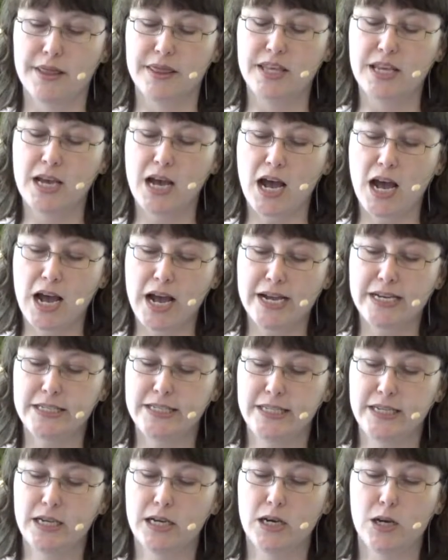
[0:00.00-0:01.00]
The
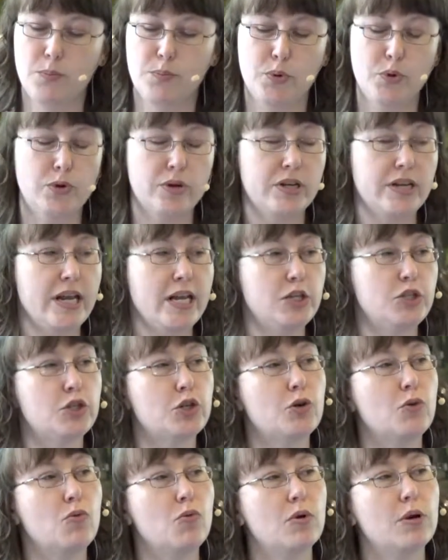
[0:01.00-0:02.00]
idea of Buddha
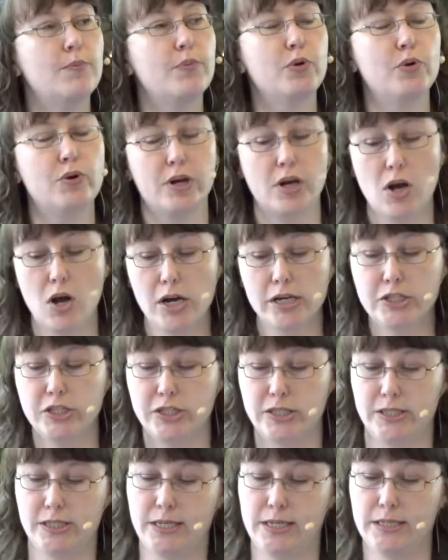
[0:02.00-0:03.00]
nature or Buddha
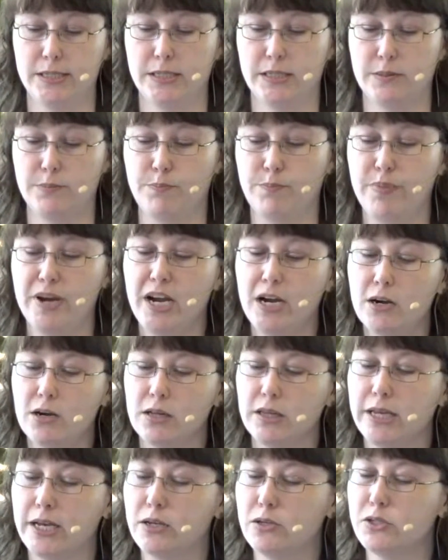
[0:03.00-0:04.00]
consciousness
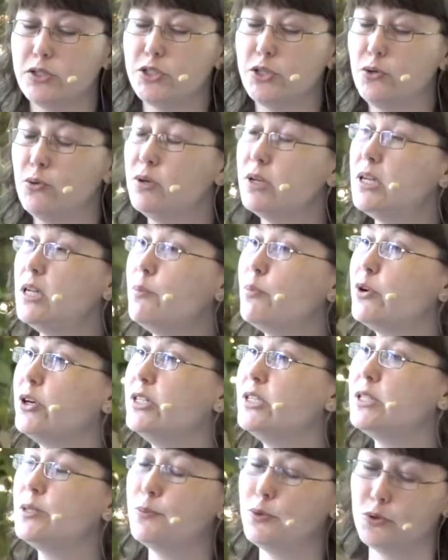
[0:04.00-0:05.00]
parallels unity
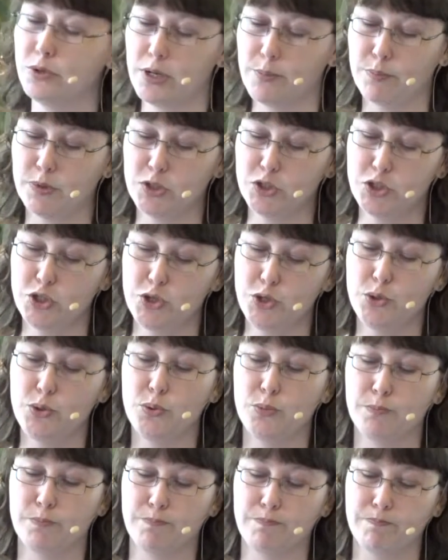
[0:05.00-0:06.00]
principle number
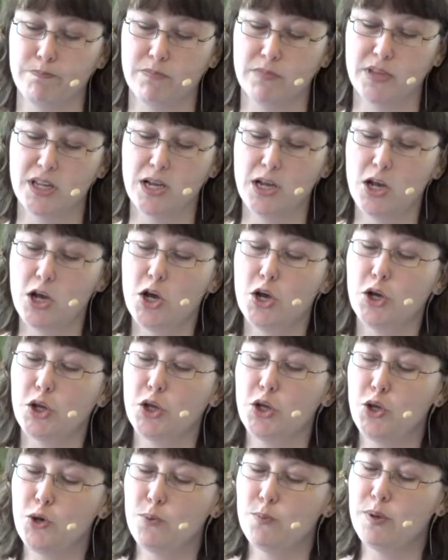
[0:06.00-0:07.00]
2.
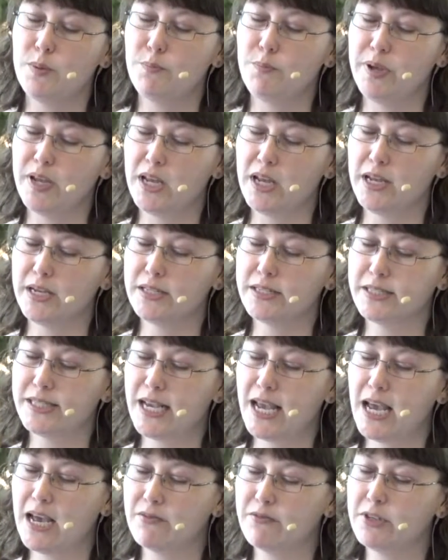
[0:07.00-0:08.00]
Human beings
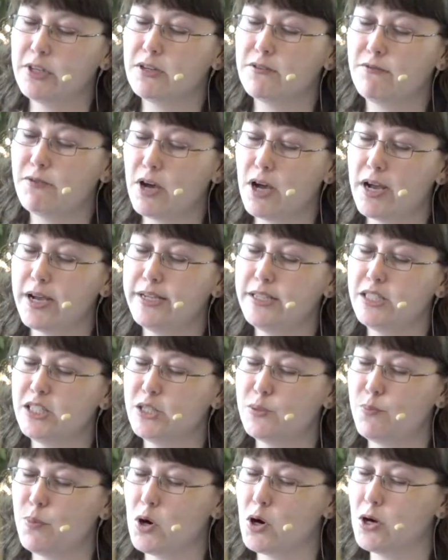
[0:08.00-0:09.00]
have a divine
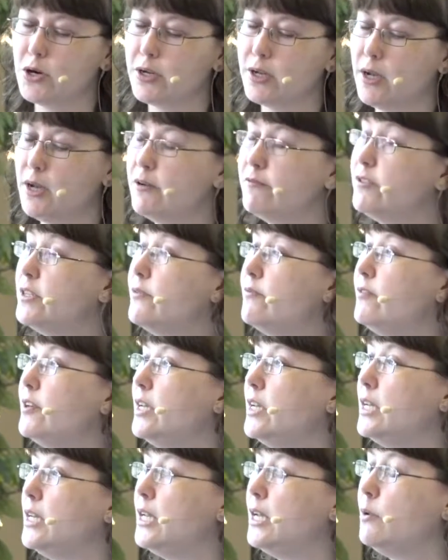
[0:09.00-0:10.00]
spark of
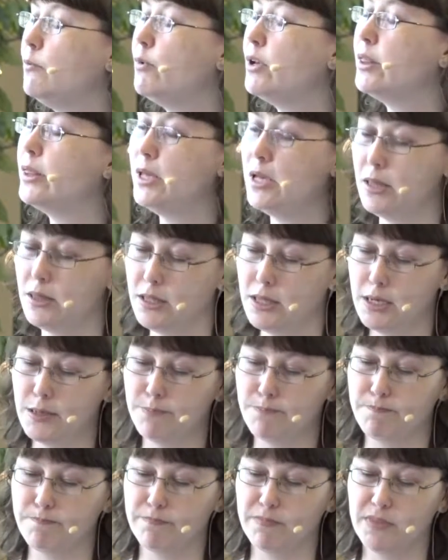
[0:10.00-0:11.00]
divinity within
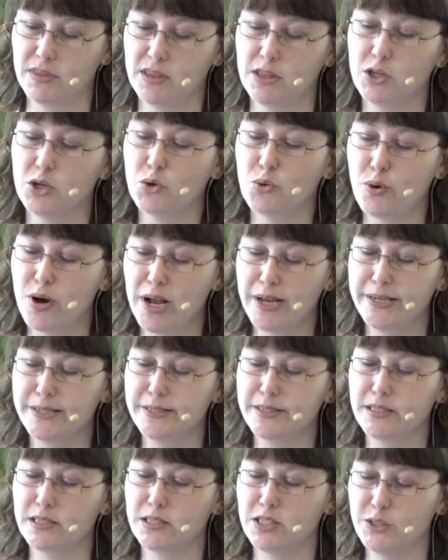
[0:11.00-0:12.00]
them, the
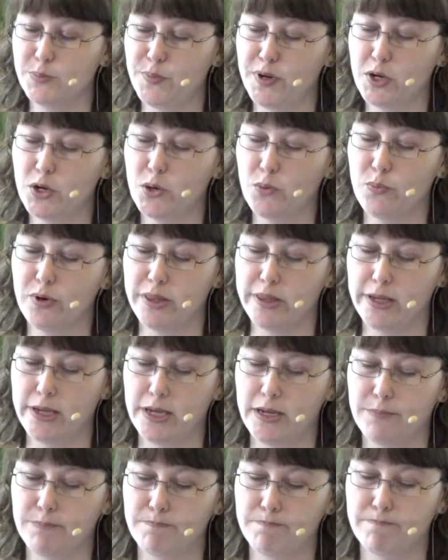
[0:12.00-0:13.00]
Christ spirit
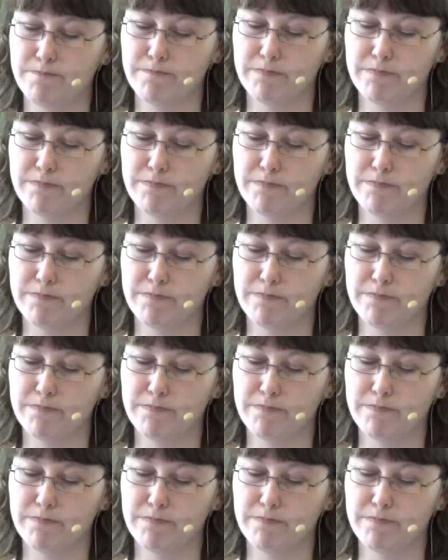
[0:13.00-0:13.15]
within.